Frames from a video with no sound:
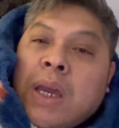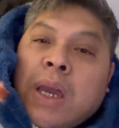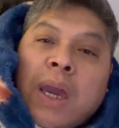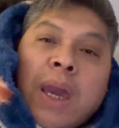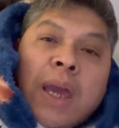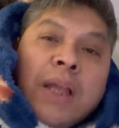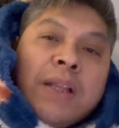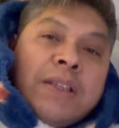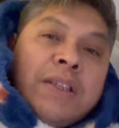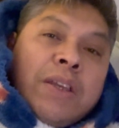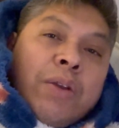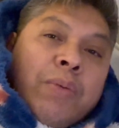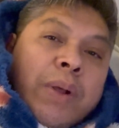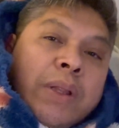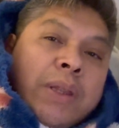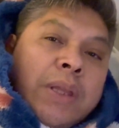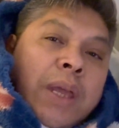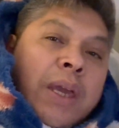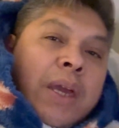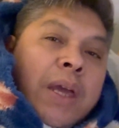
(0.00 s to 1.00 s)
and see
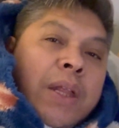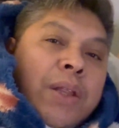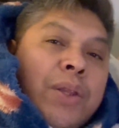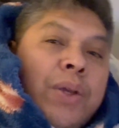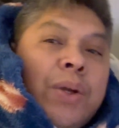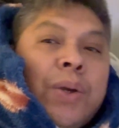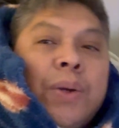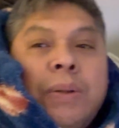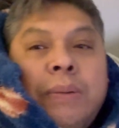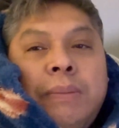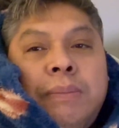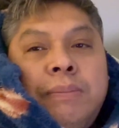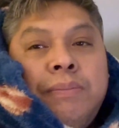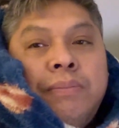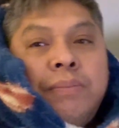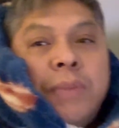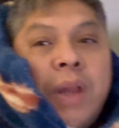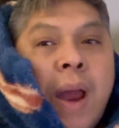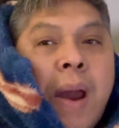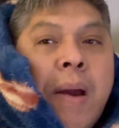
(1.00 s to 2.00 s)
what they can do.
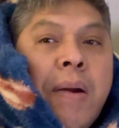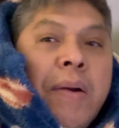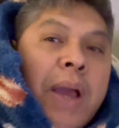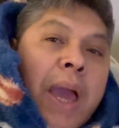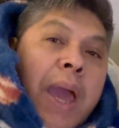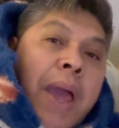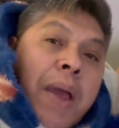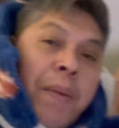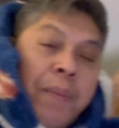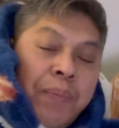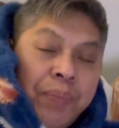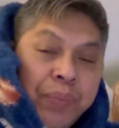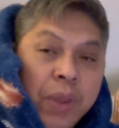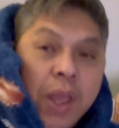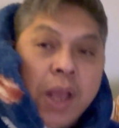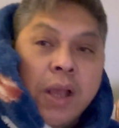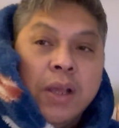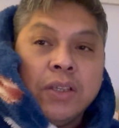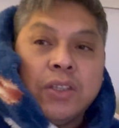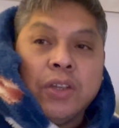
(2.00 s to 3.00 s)
Okay,
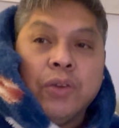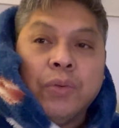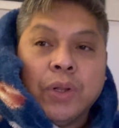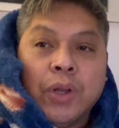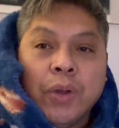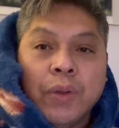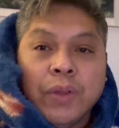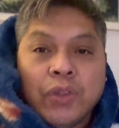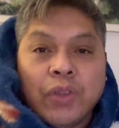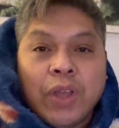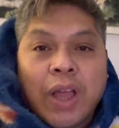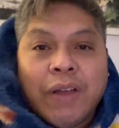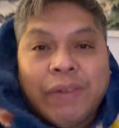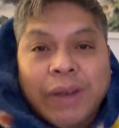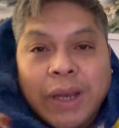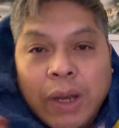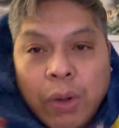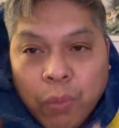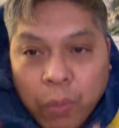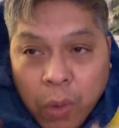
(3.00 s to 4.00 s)
so we're going to have a
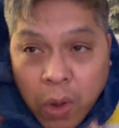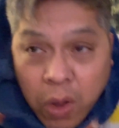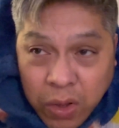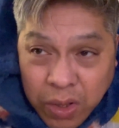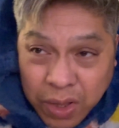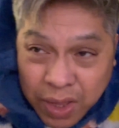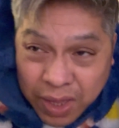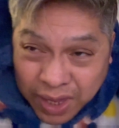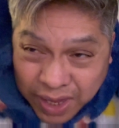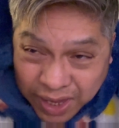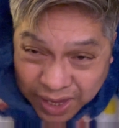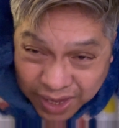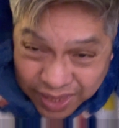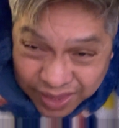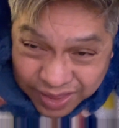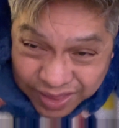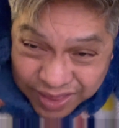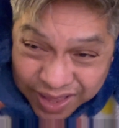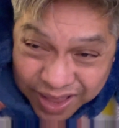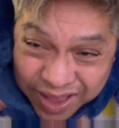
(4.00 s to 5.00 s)
little walk
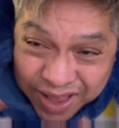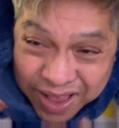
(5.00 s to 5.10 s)
and